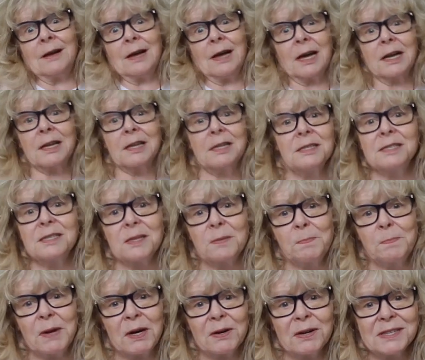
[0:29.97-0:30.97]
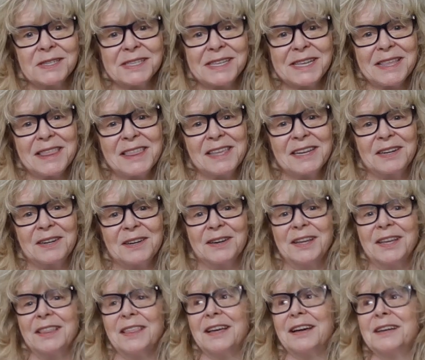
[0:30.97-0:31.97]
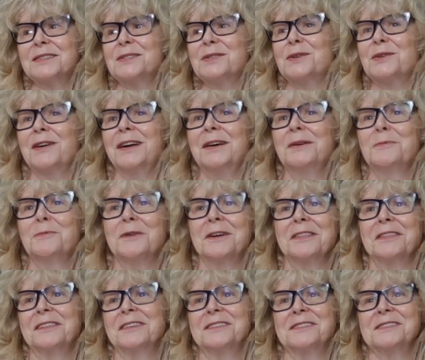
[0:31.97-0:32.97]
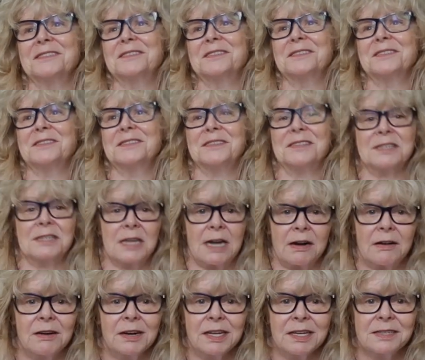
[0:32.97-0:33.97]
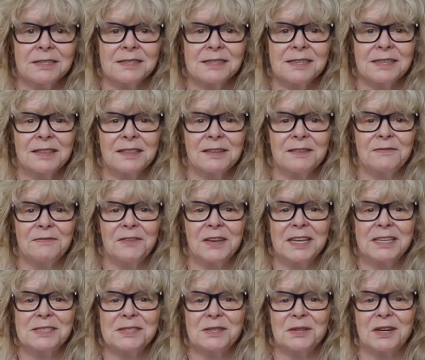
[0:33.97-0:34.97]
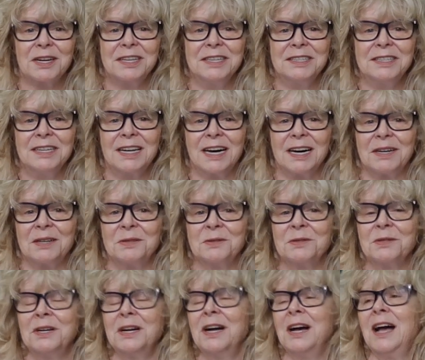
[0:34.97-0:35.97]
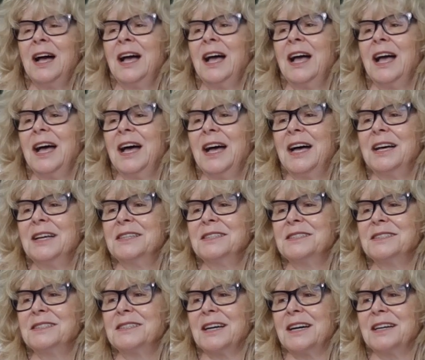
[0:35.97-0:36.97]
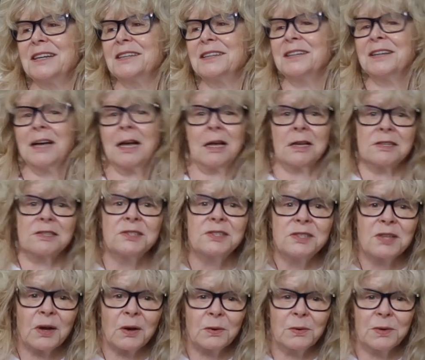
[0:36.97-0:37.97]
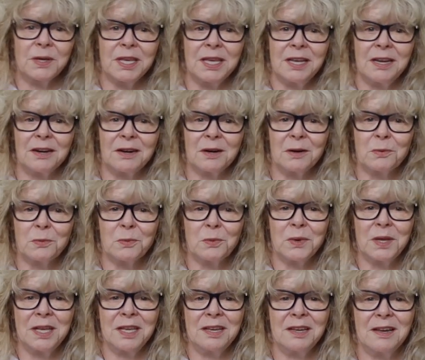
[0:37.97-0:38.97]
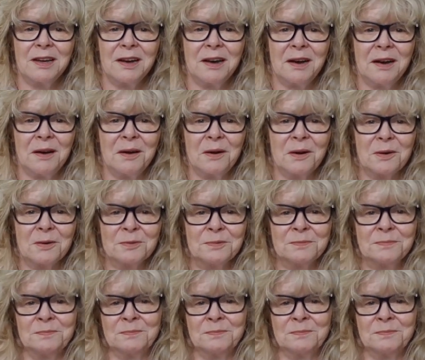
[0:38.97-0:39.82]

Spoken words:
a conspiracy theory? That's right, one that's just staring us in the face right now. And so here we go.